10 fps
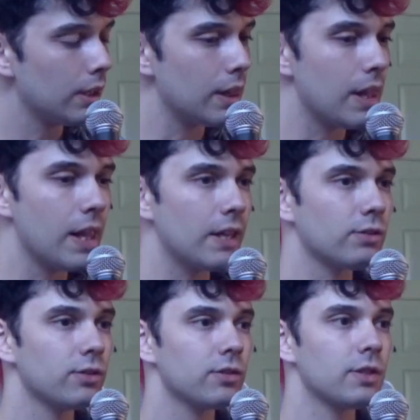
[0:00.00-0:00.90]

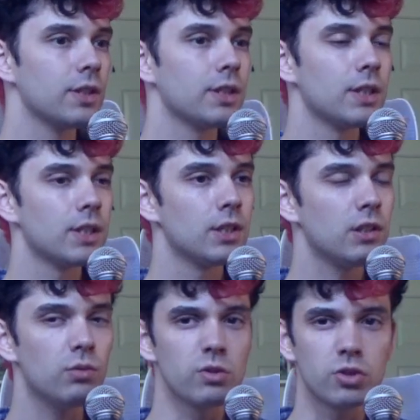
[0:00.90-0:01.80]
less
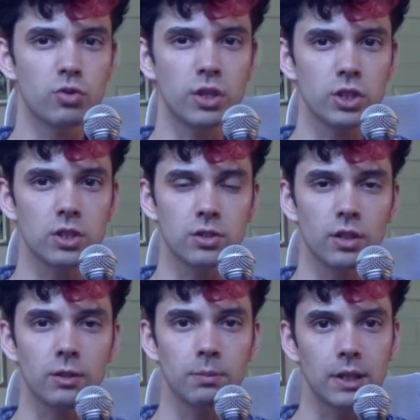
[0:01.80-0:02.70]
restrictions
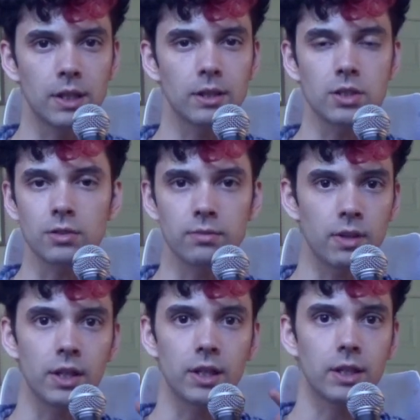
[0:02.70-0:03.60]
on me, just
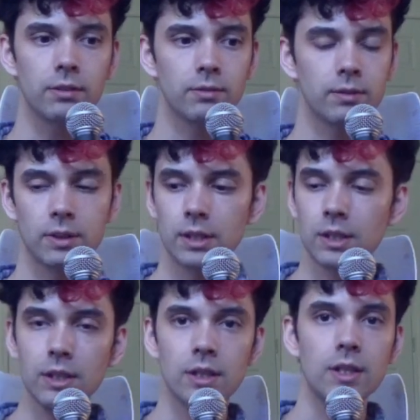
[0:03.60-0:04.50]
very
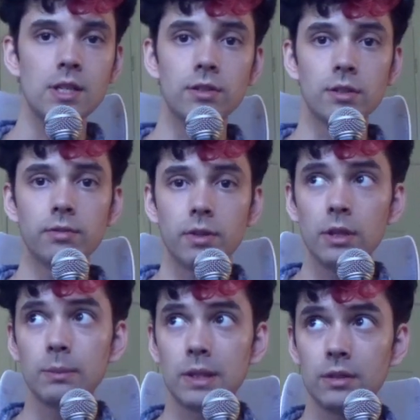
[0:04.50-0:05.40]
easy to
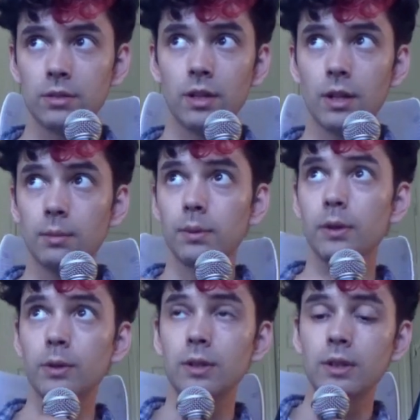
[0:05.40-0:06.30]
film, easy to
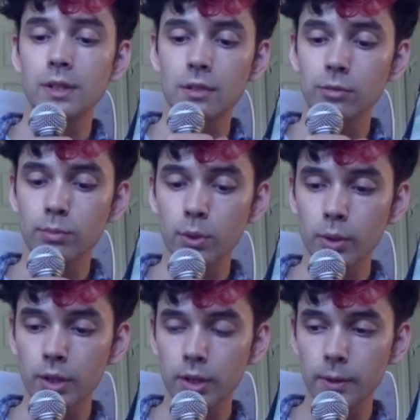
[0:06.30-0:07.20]
upload, is
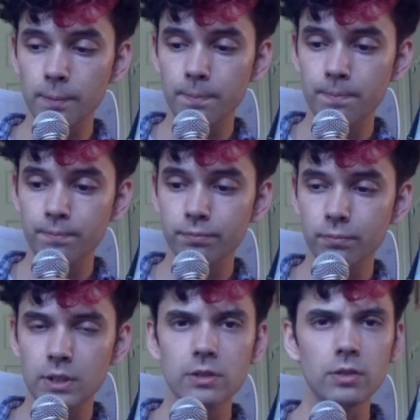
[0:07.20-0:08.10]
more
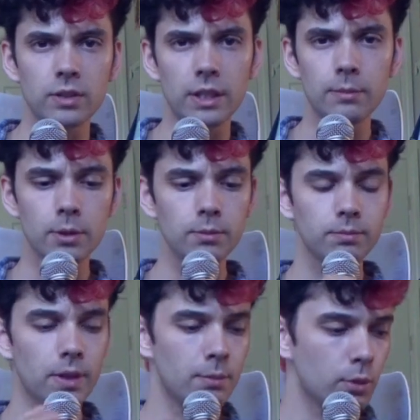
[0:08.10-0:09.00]
sustainable
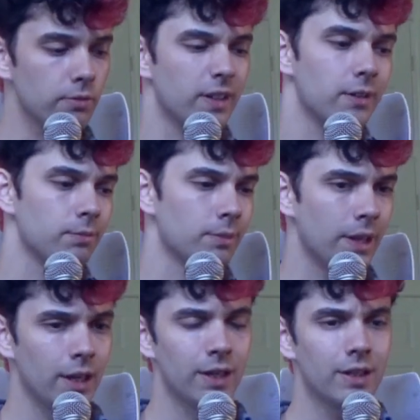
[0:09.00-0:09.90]
and more fun
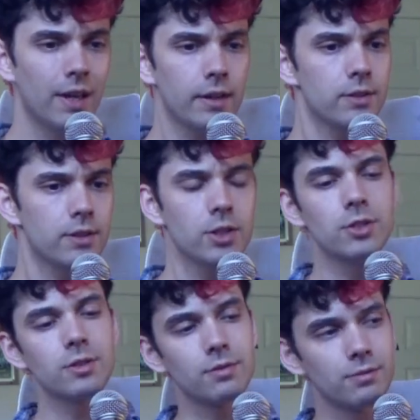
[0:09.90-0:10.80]
and
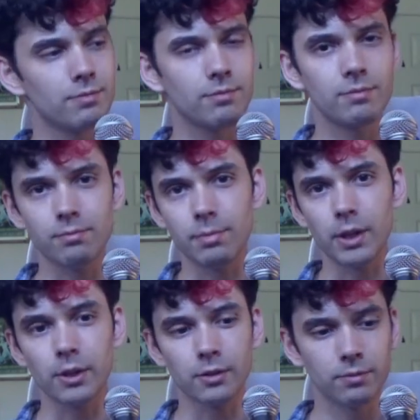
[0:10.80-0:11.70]
just
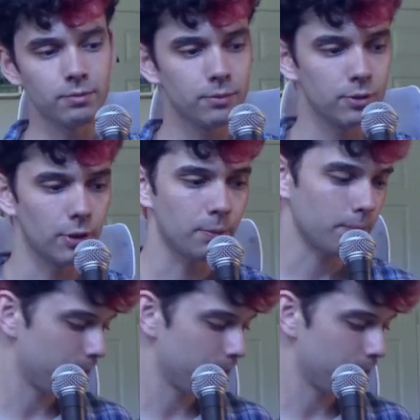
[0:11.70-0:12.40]
better. So